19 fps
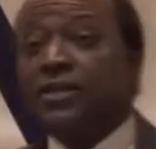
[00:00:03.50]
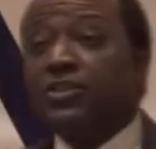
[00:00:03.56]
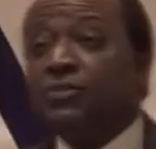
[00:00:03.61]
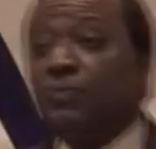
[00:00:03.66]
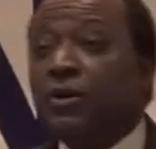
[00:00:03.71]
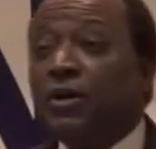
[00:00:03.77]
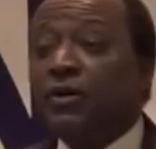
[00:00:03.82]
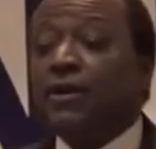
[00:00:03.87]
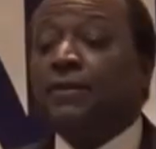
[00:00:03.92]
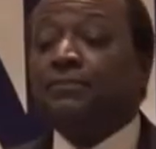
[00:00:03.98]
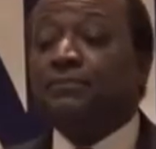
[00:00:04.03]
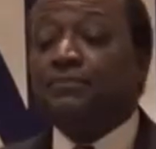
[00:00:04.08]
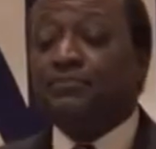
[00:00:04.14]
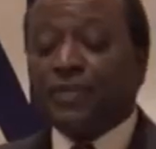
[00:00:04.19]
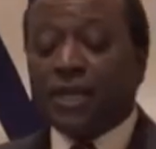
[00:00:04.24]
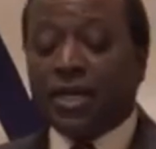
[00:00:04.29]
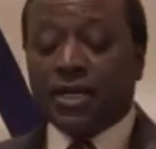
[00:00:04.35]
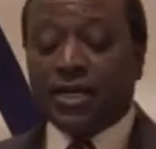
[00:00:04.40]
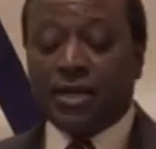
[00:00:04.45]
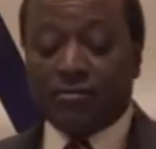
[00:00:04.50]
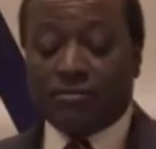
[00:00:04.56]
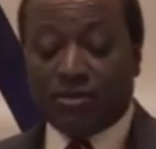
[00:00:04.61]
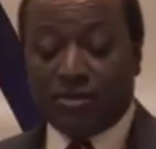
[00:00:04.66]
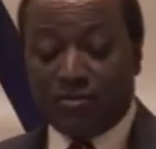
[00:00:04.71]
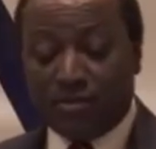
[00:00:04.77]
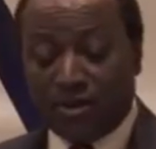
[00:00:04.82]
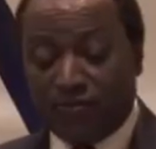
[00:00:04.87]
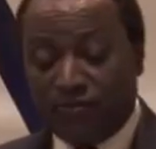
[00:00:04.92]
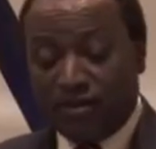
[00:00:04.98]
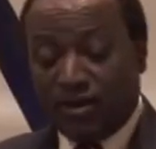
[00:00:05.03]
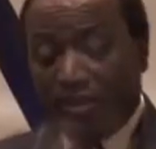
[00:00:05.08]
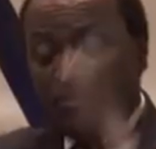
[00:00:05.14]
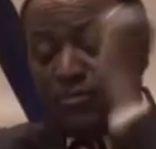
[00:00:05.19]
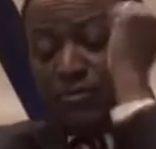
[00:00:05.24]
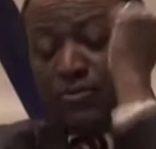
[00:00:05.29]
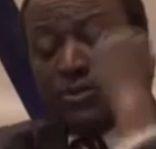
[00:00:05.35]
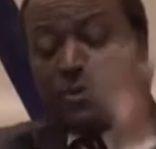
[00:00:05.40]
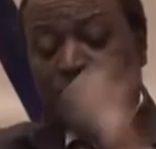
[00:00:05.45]
that spirit that I come to my final
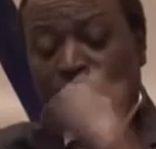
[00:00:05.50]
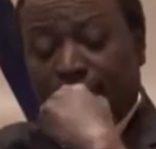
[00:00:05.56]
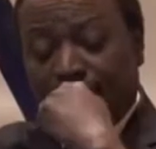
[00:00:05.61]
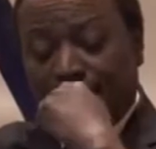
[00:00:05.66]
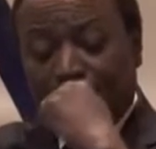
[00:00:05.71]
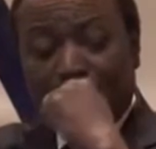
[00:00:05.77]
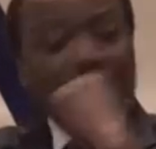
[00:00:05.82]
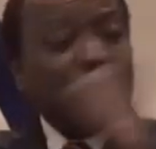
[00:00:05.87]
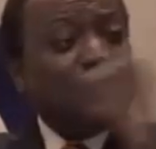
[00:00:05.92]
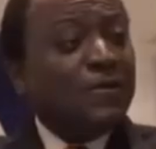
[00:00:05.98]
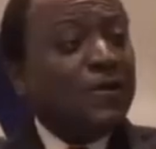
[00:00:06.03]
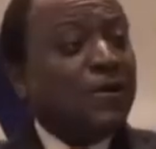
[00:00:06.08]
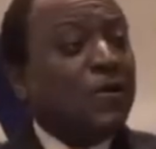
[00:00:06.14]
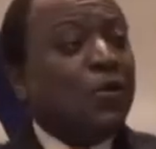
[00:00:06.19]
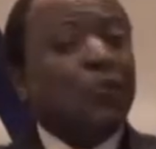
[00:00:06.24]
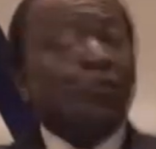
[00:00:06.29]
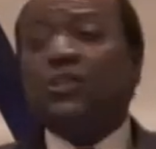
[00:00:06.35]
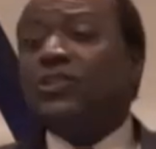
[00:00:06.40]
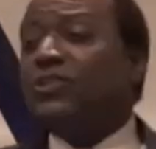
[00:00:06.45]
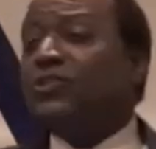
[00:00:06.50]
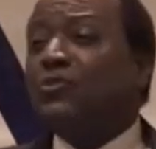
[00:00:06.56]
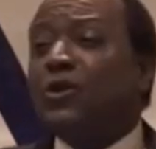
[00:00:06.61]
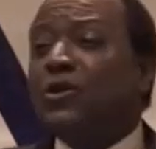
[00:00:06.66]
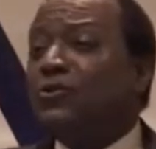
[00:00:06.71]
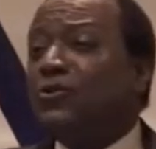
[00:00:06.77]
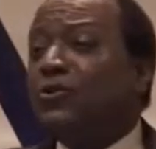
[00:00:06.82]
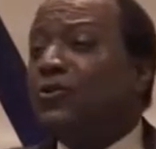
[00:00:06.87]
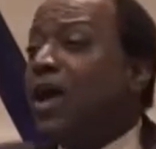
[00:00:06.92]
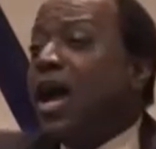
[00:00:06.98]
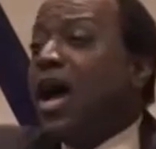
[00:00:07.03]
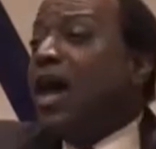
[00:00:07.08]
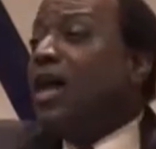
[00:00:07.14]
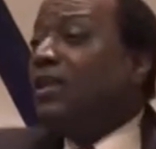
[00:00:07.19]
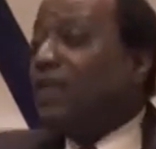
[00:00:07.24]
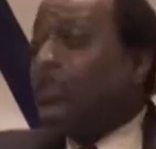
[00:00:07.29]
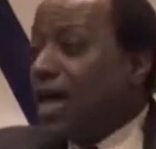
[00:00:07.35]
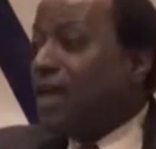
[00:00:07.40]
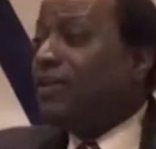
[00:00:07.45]
point tonight. What does one do?
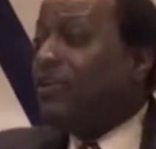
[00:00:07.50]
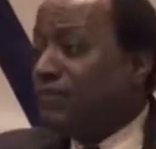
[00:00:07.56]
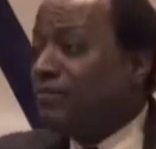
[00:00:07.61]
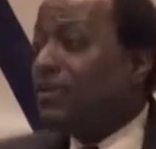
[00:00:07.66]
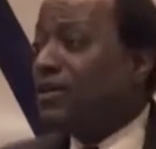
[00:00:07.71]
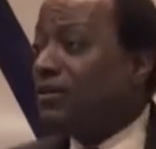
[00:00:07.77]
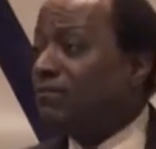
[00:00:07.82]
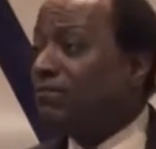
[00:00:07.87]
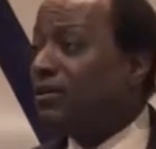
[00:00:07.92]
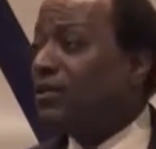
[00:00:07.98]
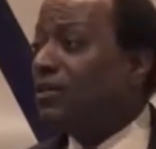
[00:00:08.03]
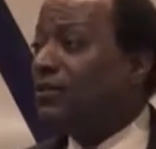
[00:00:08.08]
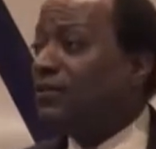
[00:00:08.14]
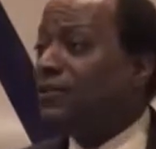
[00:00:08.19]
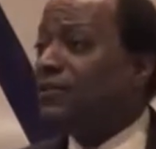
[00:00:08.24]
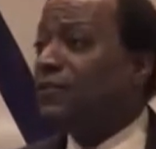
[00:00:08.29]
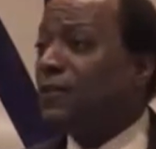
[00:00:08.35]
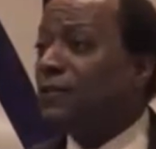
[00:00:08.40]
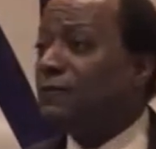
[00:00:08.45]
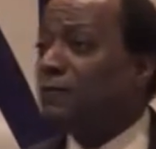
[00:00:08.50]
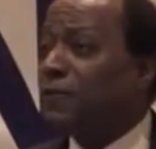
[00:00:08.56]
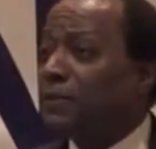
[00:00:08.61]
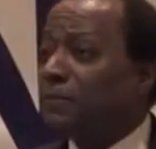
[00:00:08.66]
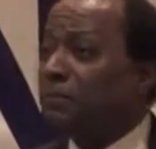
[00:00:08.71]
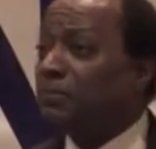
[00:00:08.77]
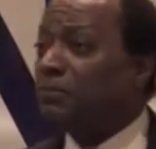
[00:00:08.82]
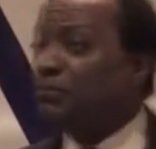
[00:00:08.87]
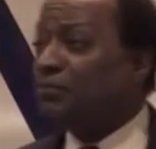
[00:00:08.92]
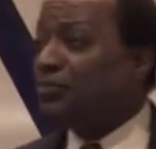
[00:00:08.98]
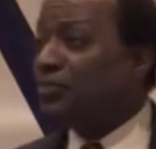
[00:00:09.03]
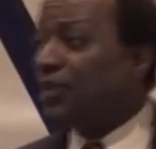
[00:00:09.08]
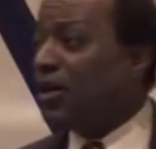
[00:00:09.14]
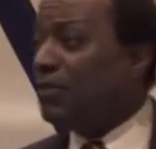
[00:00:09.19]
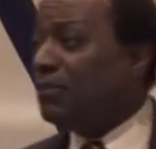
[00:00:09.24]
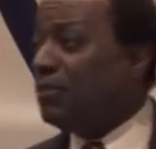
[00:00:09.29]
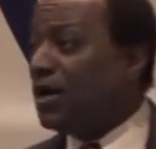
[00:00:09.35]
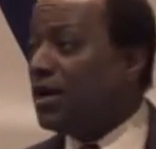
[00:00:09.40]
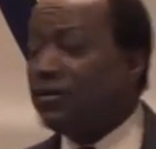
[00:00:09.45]
A lot of people in this country
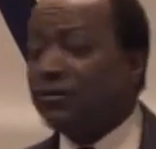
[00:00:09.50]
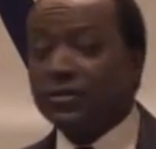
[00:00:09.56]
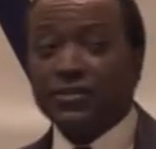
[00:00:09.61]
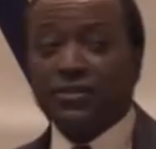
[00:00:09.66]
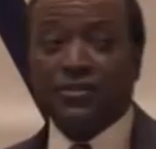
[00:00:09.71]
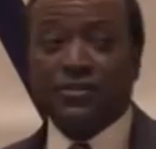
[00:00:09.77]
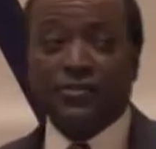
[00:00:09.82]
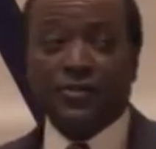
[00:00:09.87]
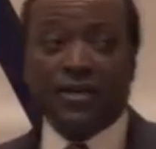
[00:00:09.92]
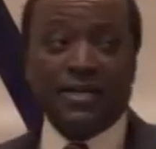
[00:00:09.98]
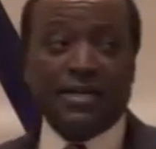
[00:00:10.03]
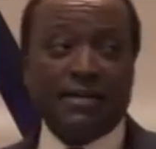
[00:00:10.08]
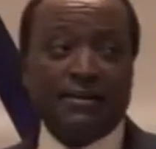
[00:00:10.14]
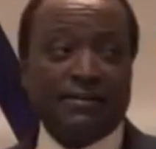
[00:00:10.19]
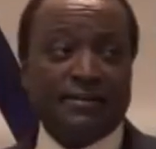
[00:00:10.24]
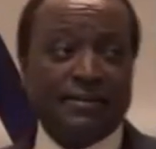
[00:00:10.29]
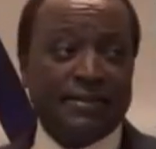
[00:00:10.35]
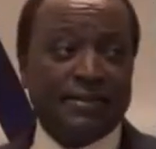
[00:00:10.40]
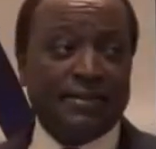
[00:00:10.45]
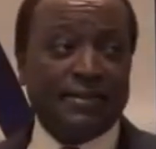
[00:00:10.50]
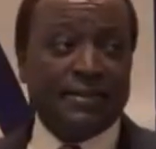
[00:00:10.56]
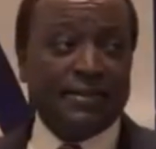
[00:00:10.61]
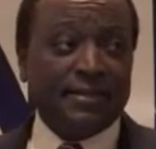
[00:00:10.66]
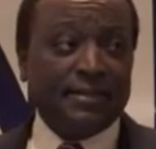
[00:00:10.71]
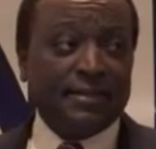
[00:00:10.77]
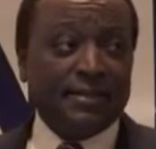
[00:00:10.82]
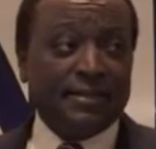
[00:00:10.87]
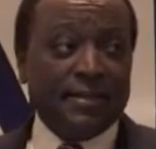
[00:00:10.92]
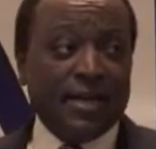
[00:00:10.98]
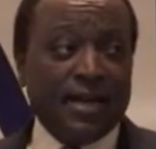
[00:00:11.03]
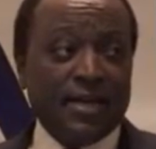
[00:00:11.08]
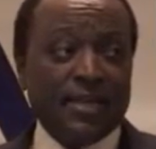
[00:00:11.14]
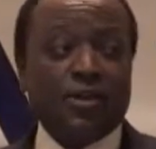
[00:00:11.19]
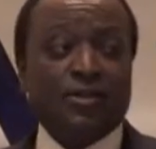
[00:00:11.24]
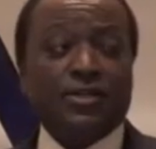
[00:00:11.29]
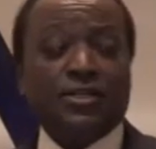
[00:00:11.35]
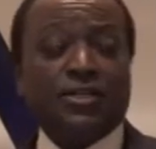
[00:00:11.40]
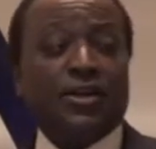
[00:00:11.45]
are pondering this right now. I
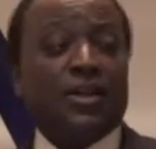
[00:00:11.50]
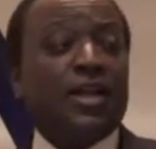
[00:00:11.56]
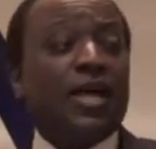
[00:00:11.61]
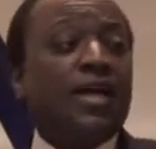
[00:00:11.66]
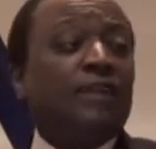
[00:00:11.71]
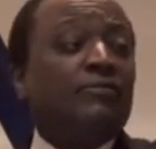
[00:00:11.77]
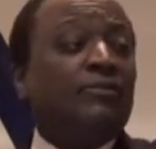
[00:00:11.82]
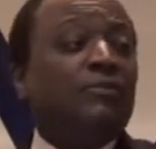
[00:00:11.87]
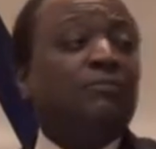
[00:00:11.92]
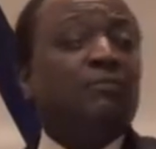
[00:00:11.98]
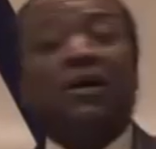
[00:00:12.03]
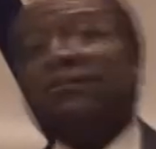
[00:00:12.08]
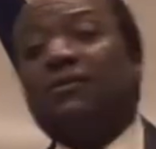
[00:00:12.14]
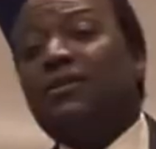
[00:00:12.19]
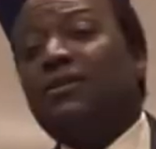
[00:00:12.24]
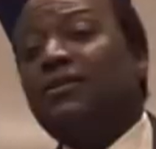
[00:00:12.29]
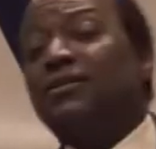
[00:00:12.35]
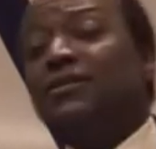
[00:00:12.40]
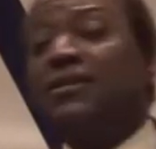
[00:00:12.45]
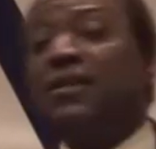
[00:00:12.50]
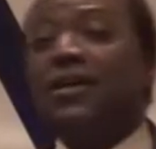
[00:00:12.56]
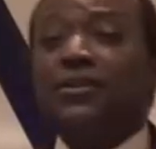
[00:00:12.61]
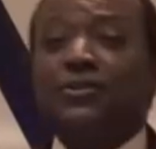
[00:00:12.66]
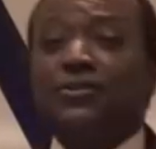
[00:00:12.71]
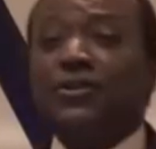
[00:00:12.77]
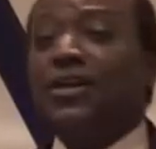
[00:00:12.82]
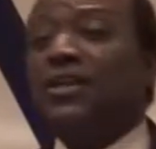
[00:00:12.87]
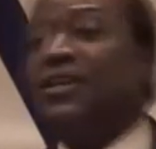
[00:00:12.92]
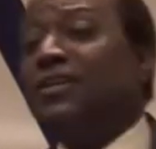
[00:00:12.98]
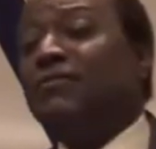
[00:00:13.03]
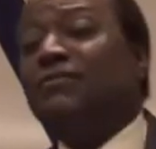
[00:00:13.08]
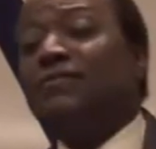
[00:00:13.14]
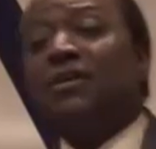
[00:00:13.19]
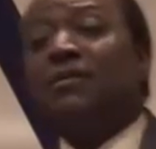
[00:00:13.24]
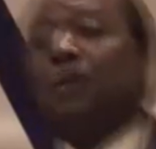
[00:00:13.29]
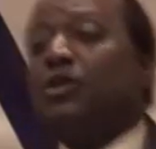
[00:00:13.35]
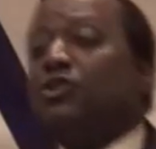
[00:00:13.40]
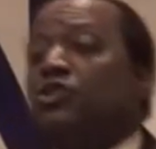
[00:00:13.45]
know that there are a lot of Republicans and others trying to give
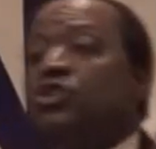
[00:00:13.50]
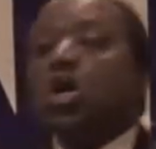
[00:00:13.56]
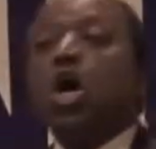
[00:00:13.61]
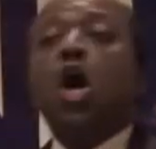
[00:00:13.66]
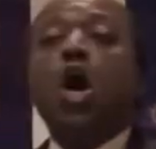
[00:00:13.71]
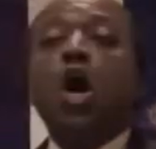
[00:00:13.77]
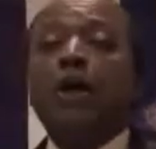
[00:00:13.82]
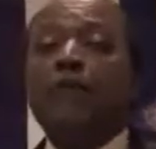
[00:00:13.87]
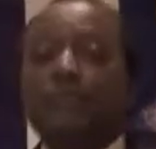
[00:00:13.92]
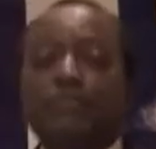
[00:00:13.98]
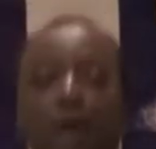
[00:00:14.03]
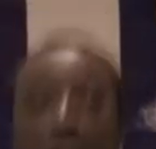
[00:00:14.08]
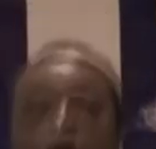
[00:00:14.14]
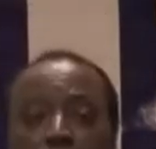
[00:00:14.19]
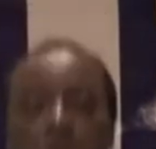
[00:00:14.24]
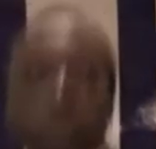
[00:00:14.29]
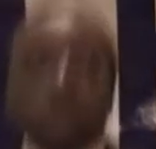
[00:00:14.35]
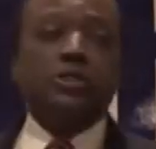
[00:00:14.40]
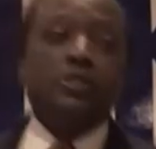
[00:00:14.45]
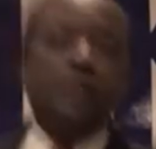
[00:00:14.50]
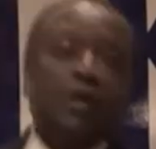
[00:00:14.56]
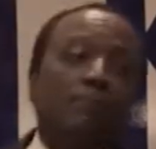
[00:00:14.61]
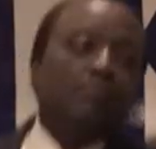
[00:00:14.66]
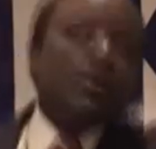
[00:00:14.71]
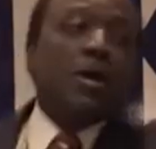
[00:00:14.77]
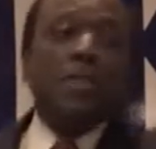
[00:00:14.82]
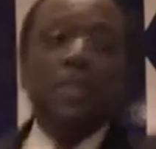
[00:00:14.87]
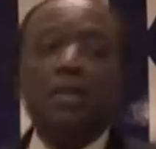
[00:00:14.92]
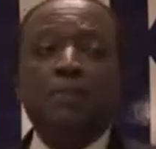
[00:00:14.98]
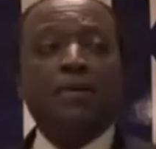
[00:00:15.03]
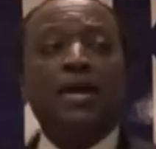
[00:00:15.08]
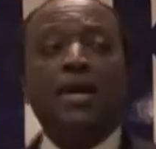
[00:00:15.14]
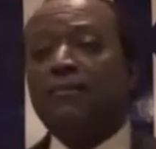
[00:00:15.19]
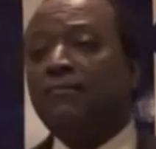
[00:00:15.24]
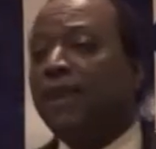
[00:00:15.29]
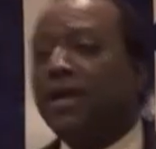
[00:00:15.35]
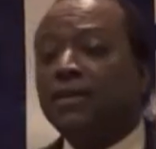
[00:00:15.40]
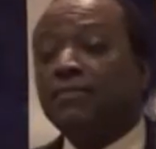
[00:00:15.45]
the impression, no, everybody's going to jump on the
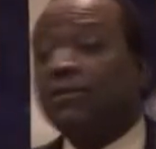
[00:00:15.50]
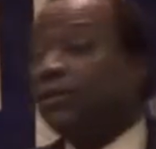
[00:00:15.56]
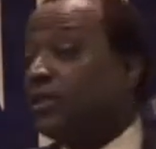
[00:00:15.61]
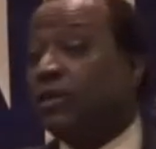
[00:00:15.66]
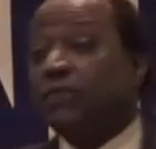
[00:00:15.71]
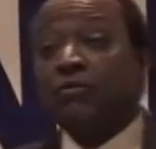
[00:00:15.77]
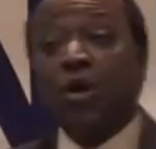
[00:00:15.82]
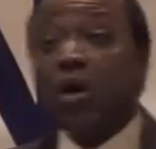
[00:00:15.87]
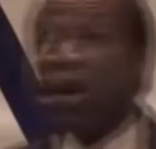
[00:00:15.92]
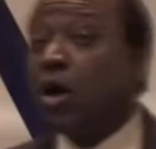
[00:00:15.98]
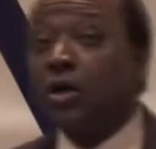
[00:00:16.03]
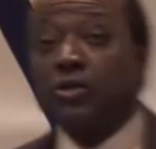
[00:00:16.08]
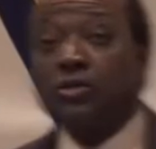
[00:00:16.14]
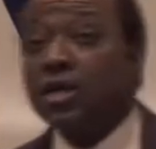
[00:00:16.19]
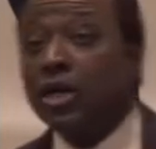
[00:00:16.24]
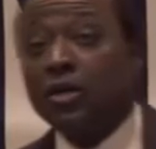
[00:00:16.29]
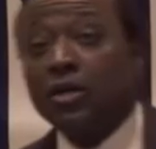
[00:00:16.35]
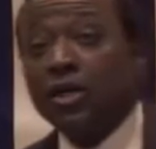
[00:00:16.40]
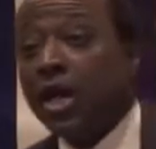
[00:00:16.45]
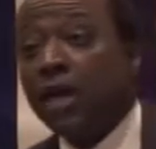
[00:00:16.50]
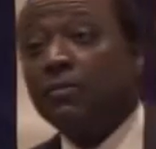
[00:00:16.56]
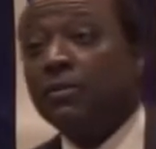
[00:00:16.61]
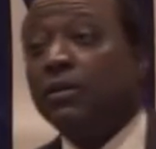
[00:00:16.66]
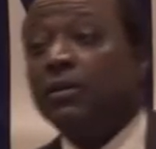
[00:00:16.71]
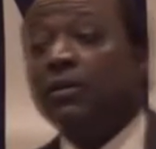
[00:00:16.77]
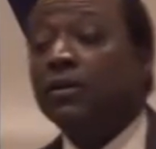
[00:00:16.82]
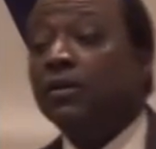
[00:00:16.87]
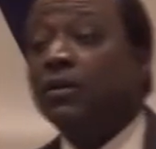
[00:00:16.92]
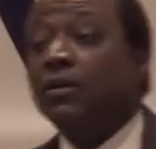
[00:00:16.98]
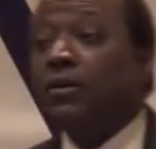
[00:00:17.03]
bandwagon, but they're wrong. It's not going to happen.